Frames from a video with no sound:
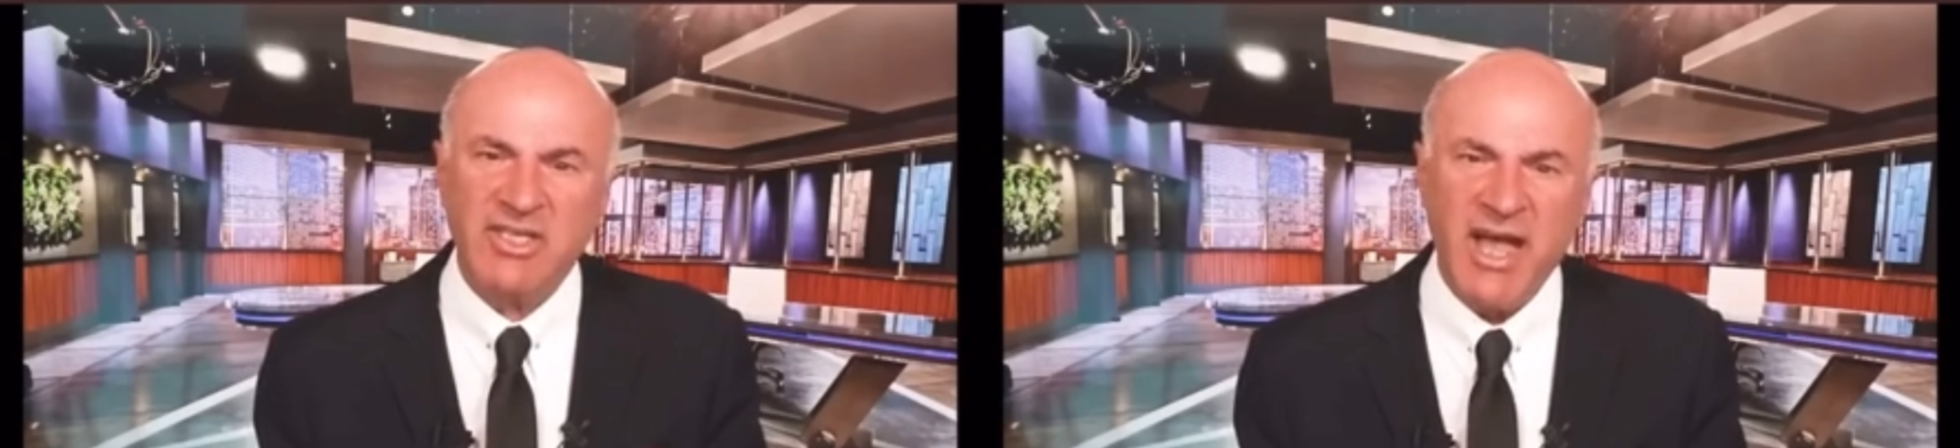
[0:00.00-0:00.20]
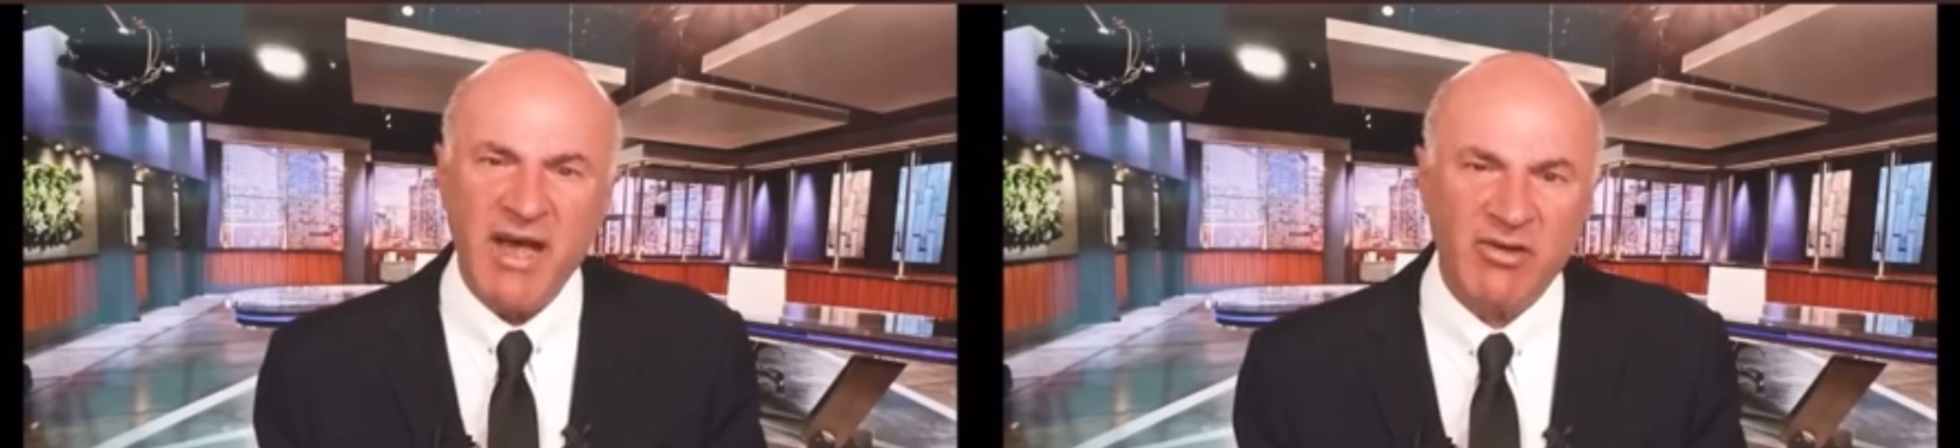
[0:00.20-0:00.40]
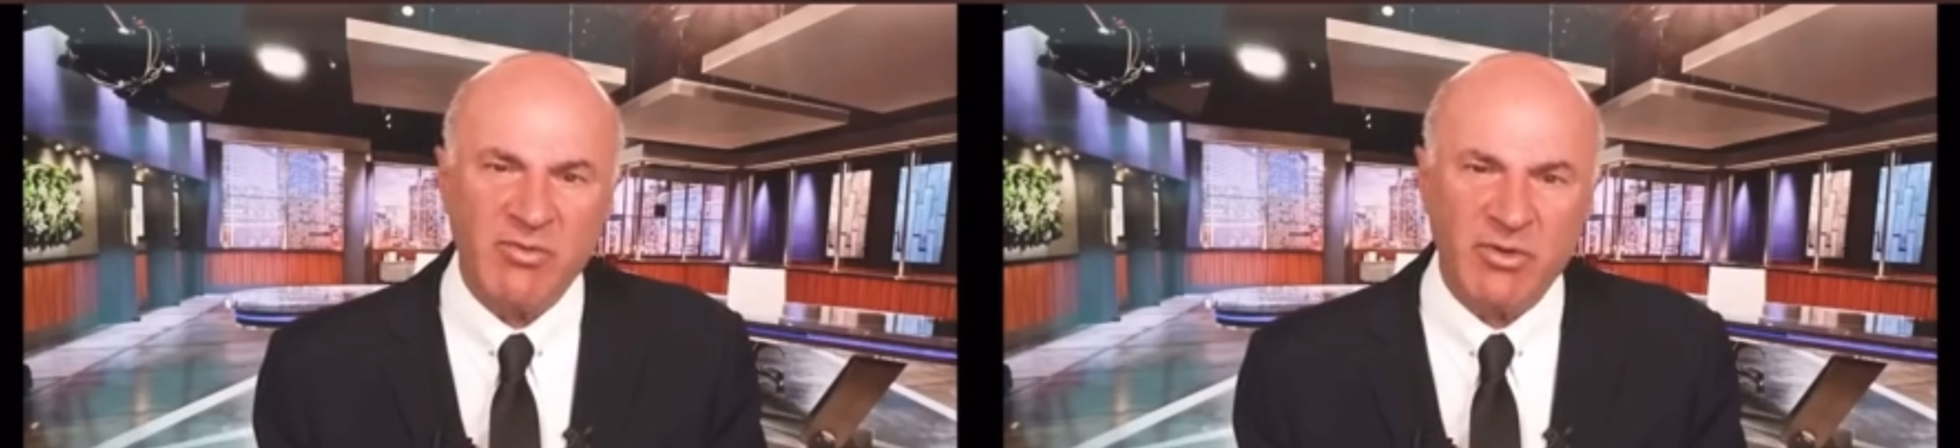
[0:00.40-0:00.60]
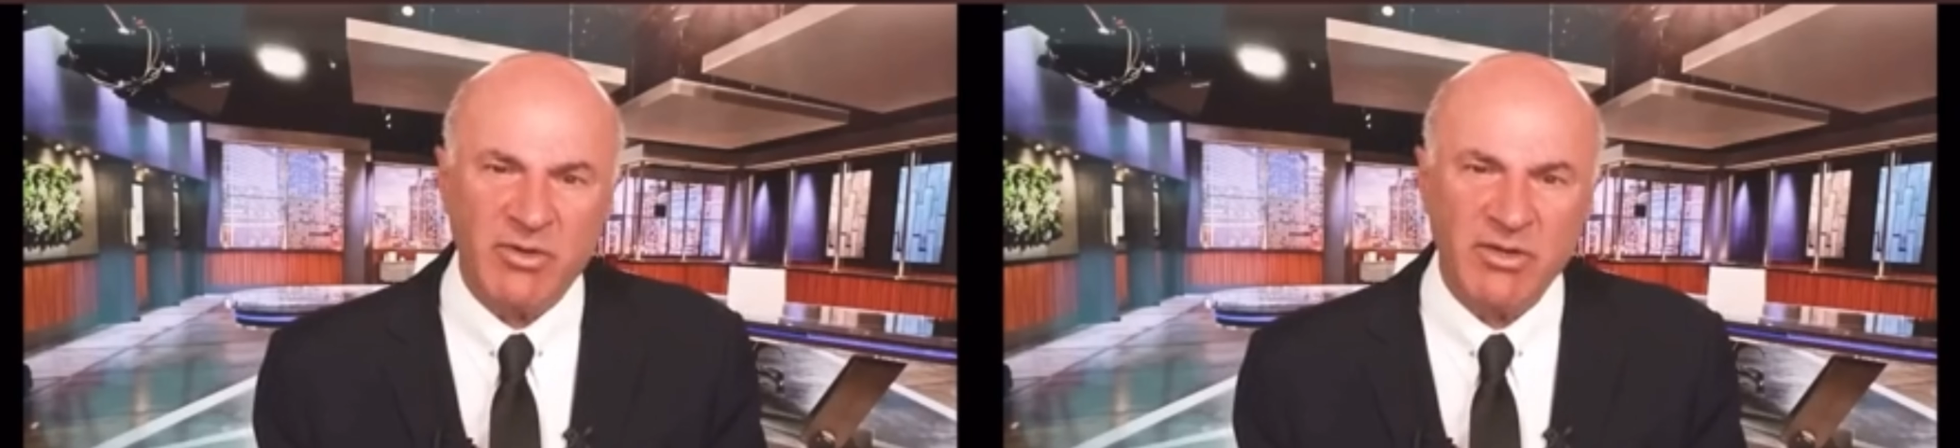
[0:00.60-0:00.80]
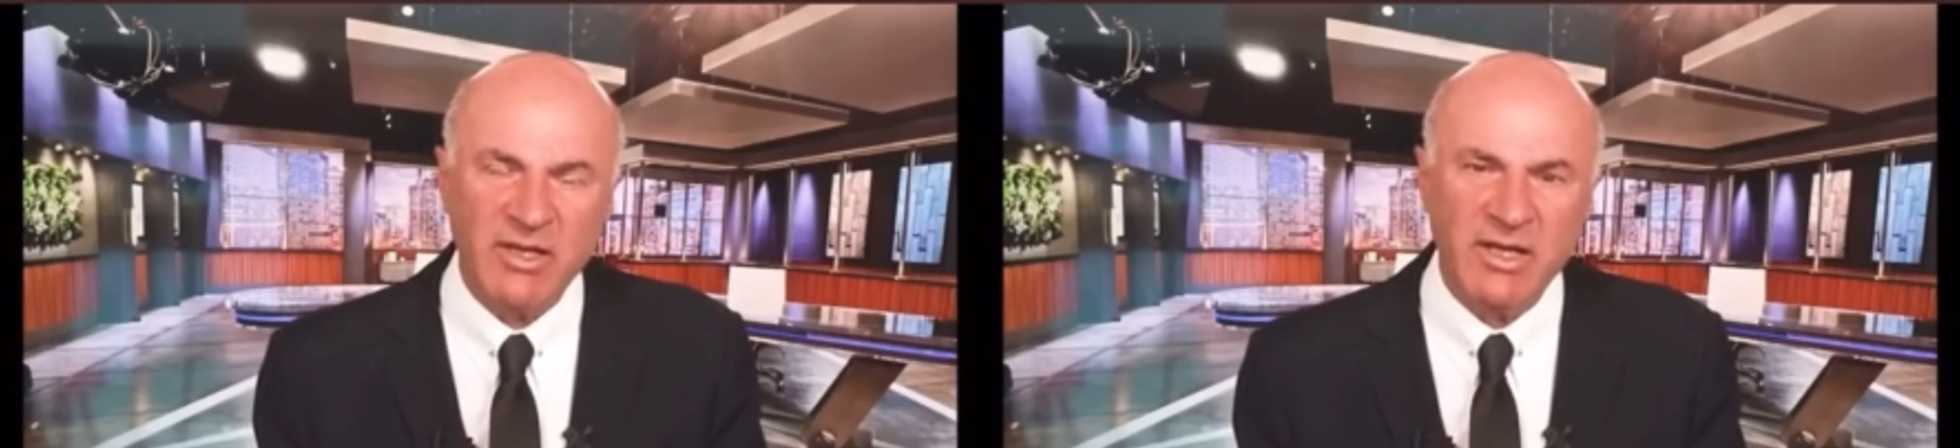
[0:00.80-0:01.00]

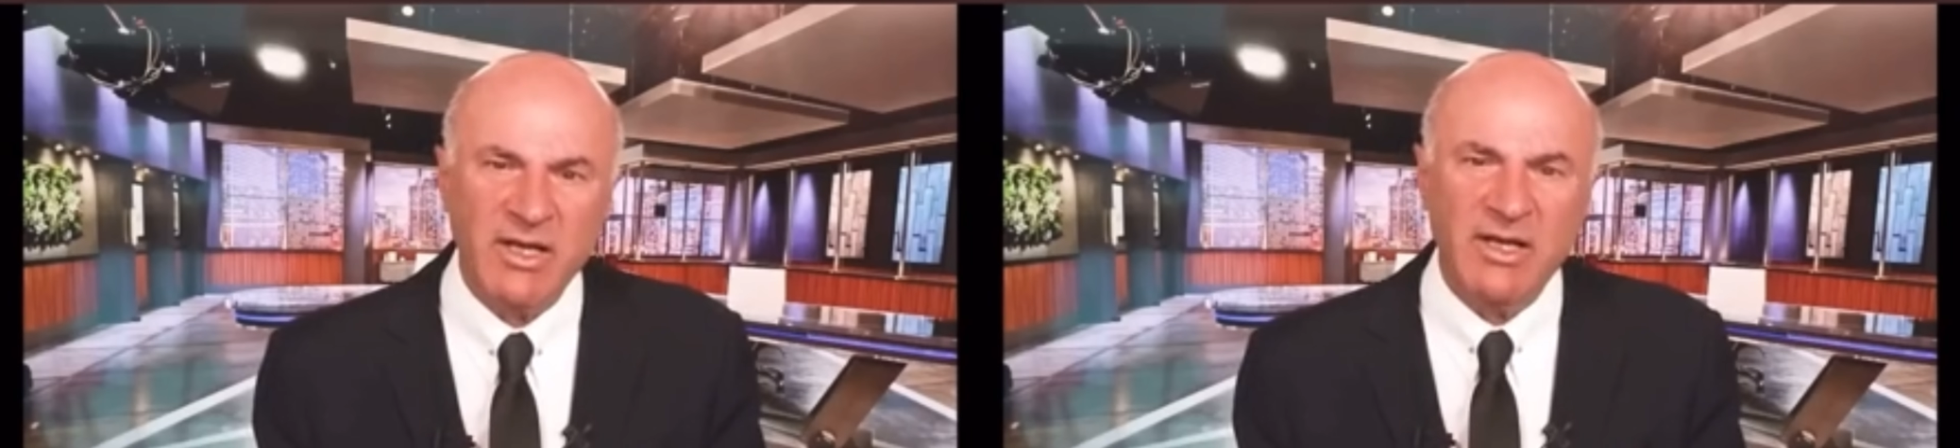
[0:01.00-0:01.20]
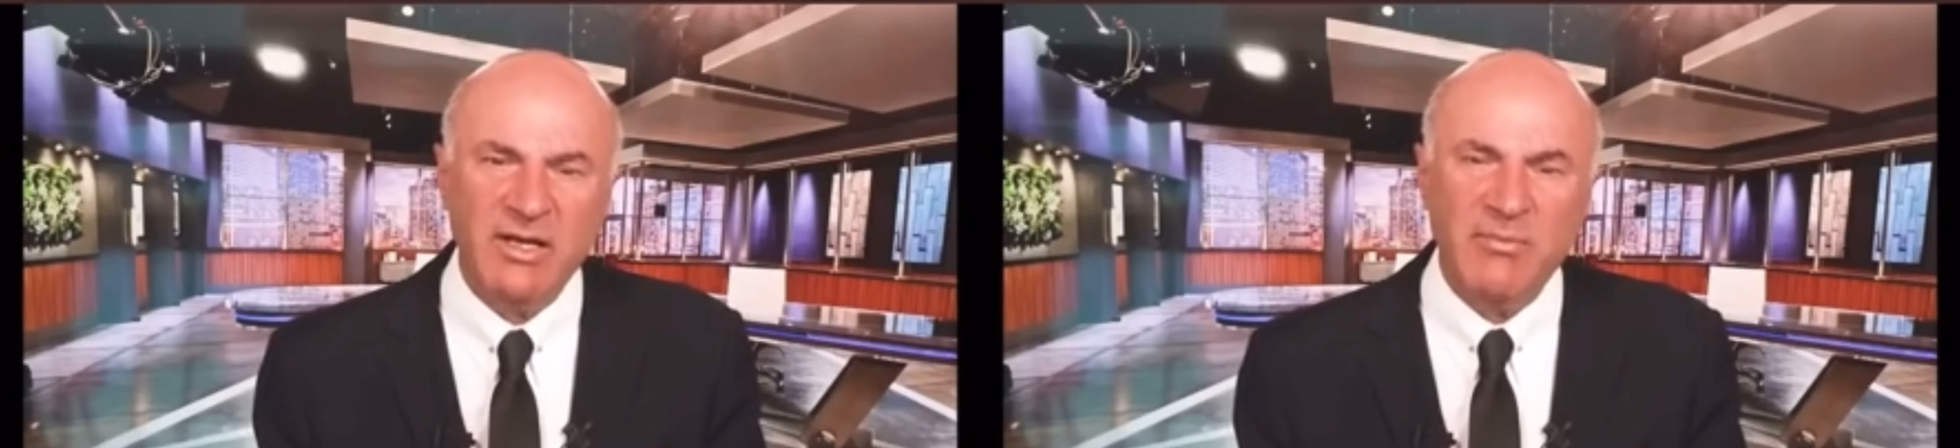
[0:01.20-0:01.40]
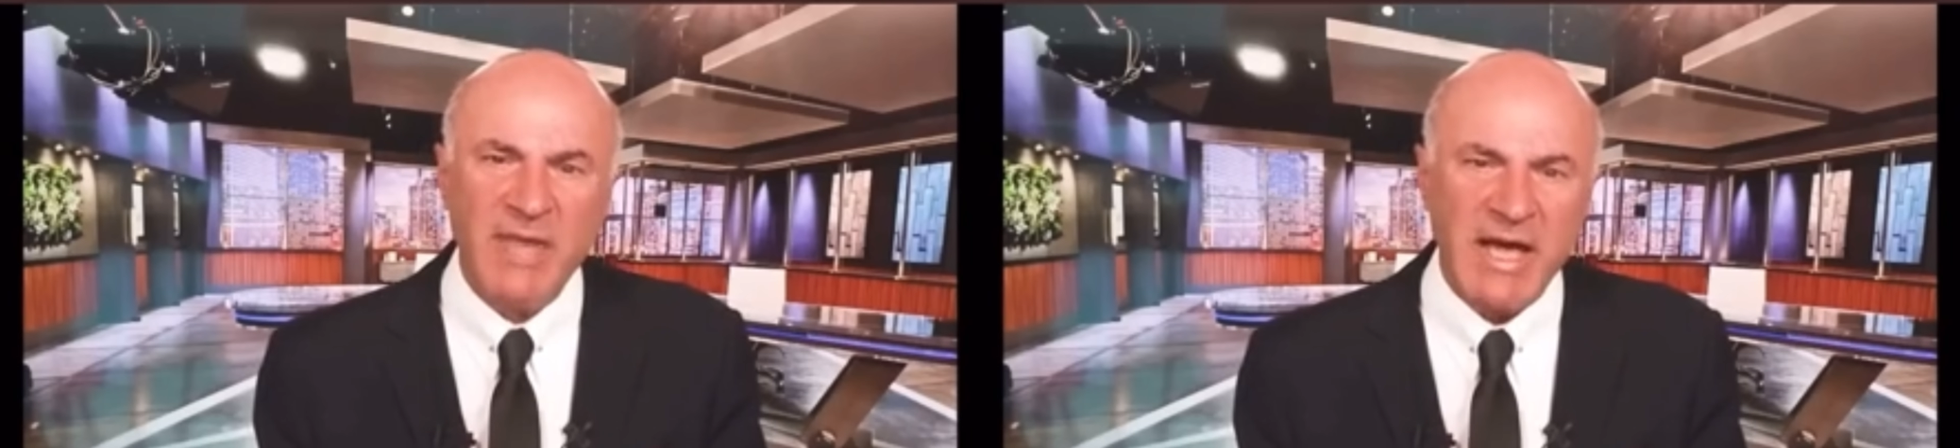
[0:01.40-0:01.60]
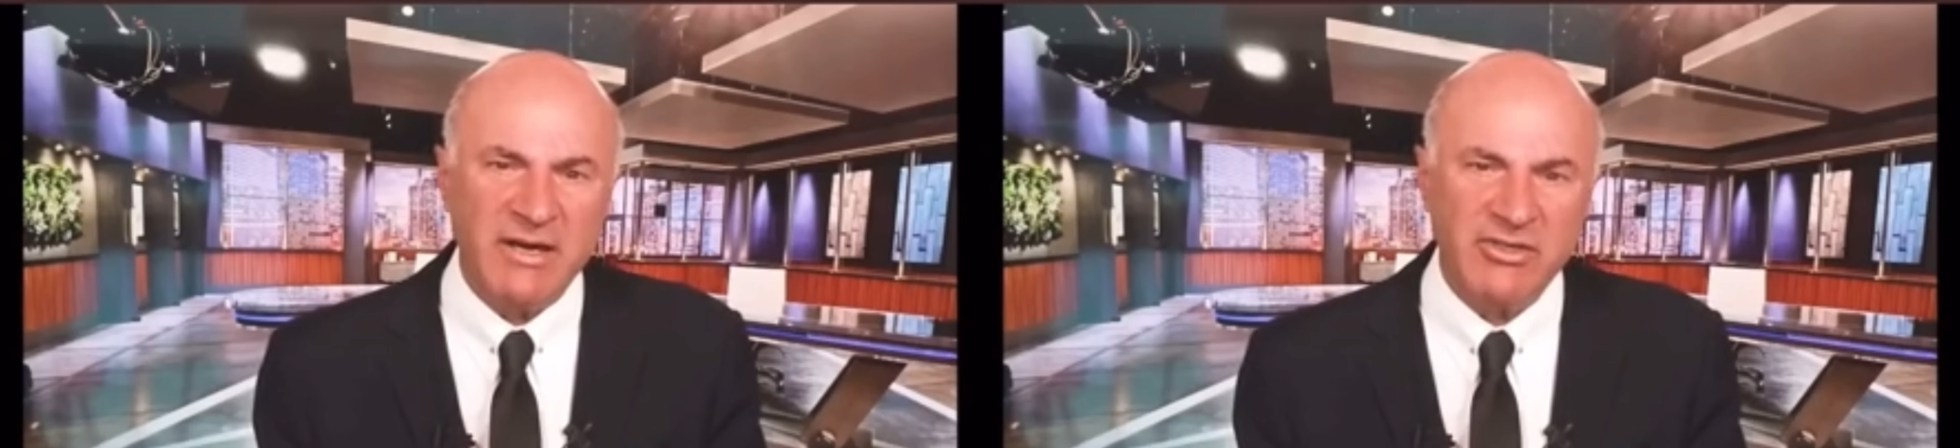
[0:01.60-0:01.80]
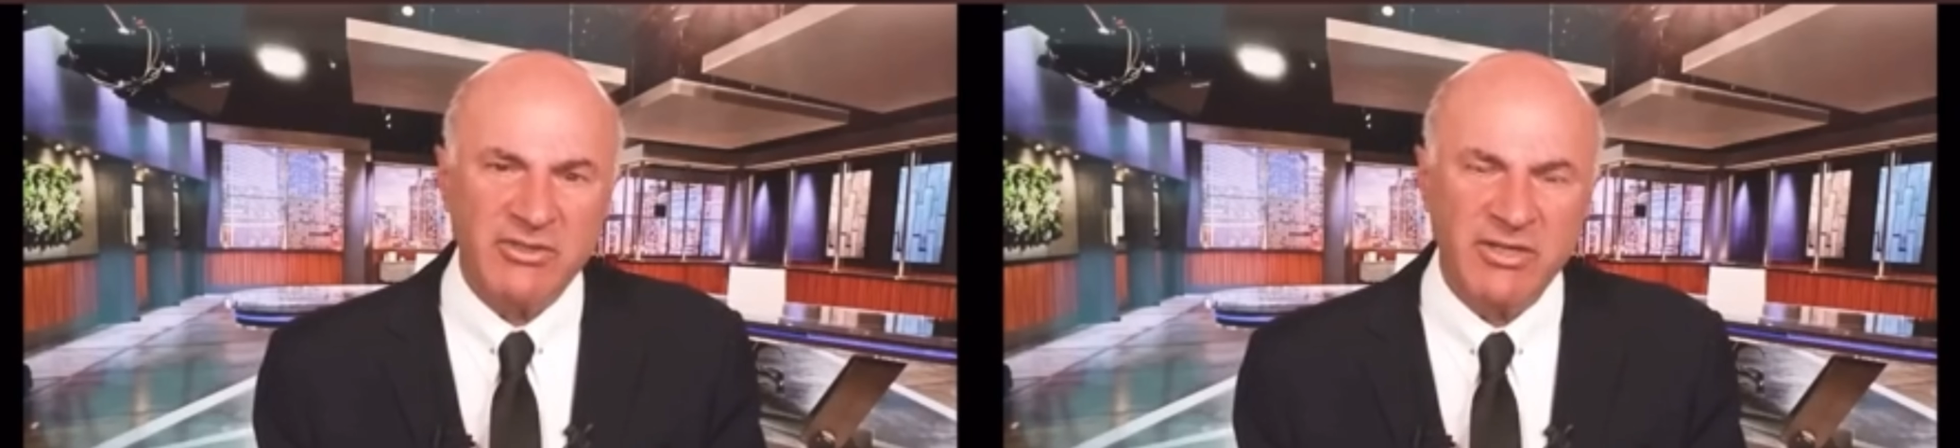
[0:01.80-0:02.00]
terrible
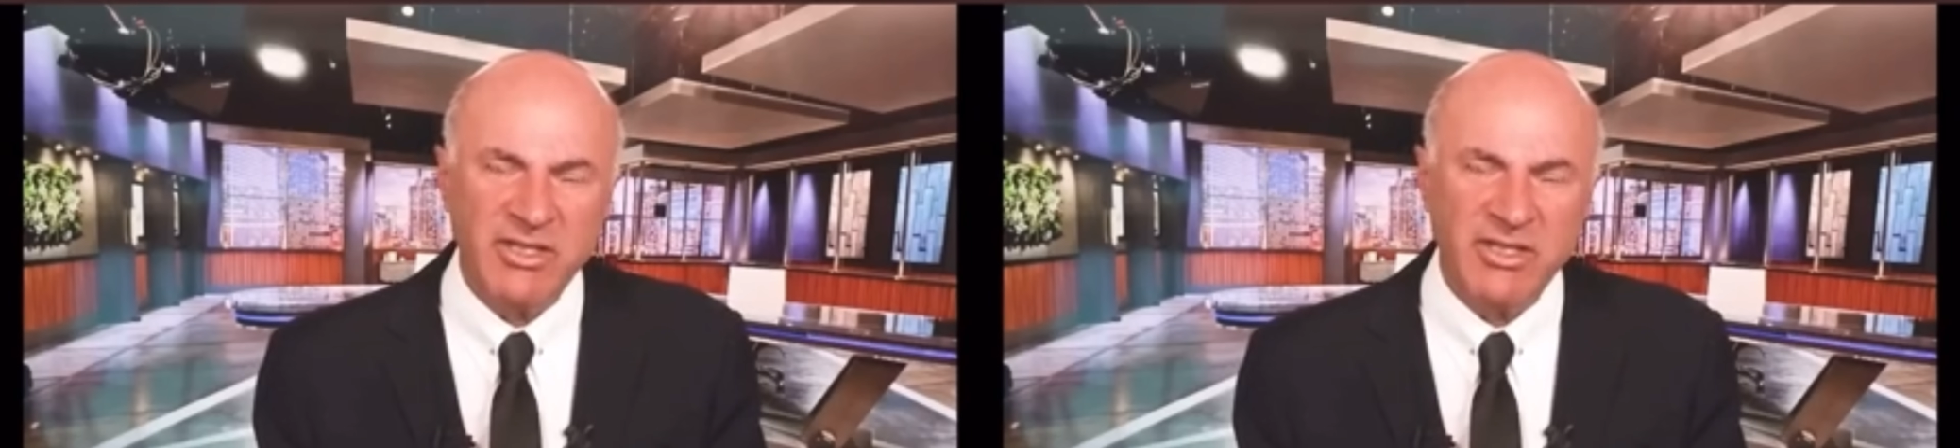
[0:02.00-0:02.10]
manager.